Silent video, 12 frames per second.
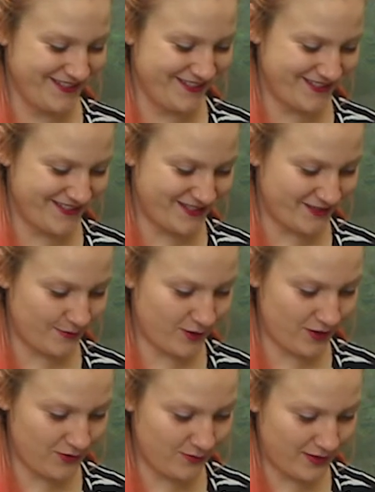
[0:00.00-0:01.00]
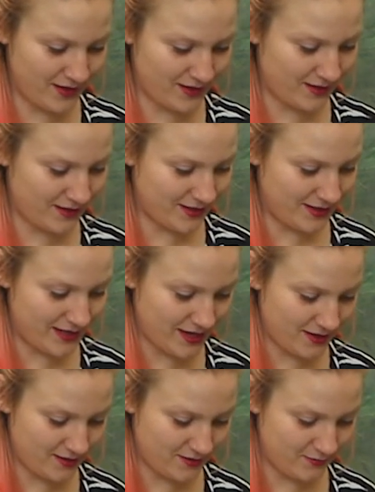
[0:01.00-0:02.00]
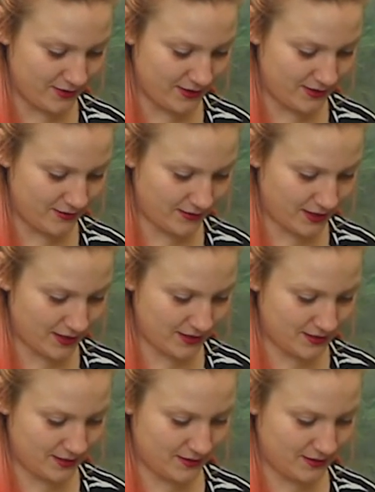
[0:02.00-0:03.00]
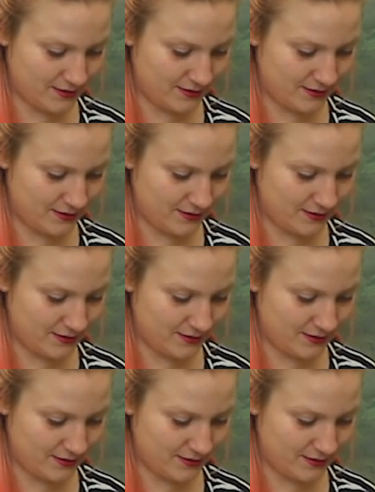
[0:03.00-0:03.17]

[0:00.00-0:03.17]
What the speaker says: So I'm hoping that leca will do that.